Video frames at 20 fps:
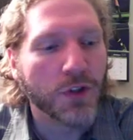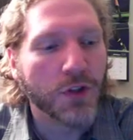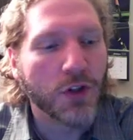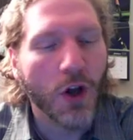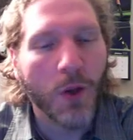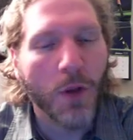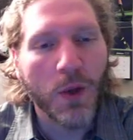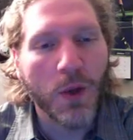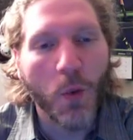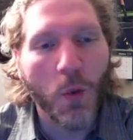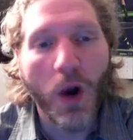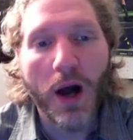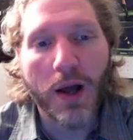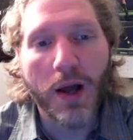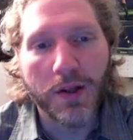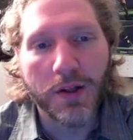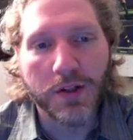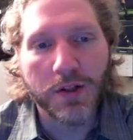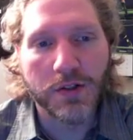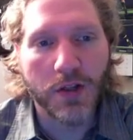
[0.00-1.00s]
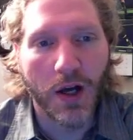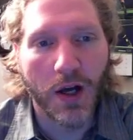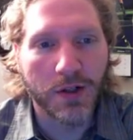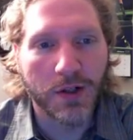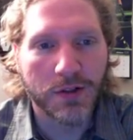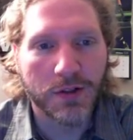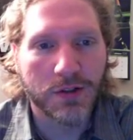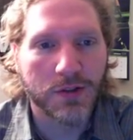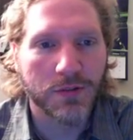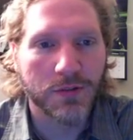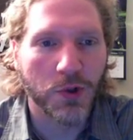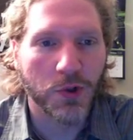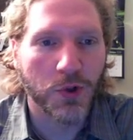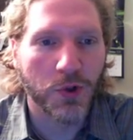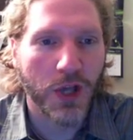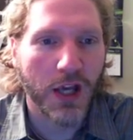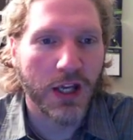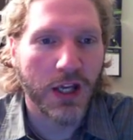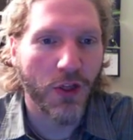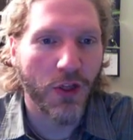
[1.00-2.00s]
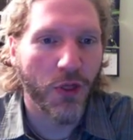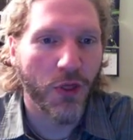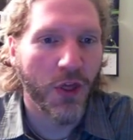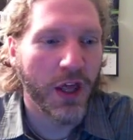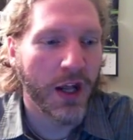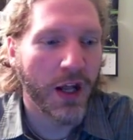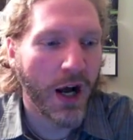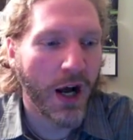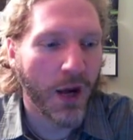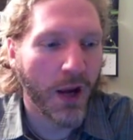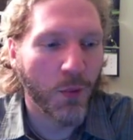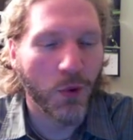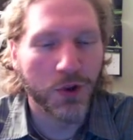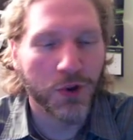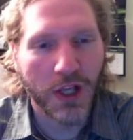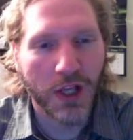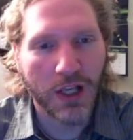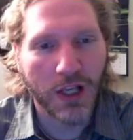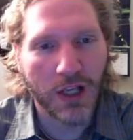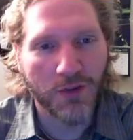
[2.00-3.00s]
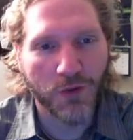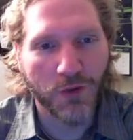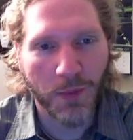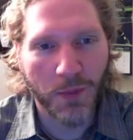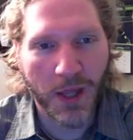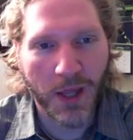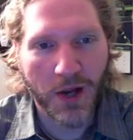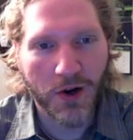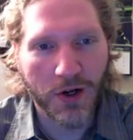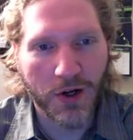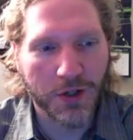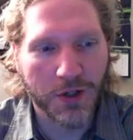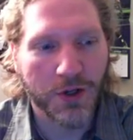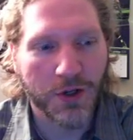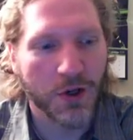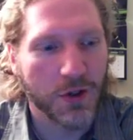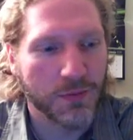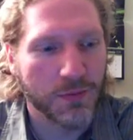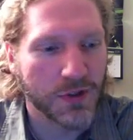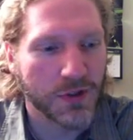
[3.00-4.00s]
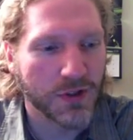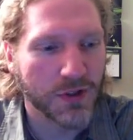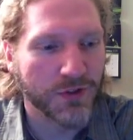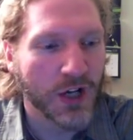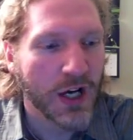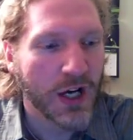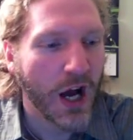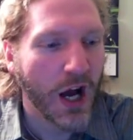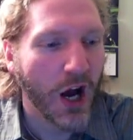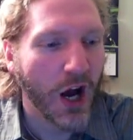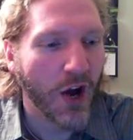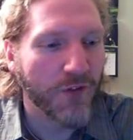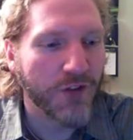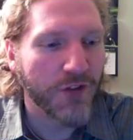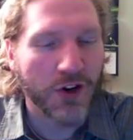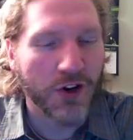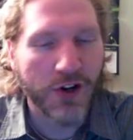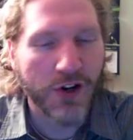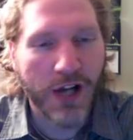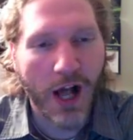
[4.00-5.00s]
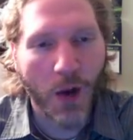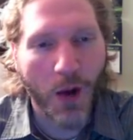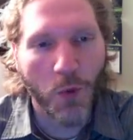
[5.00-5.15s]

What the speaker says: Tell me why it sucks, okay? And then I will take it from there in terms of figuring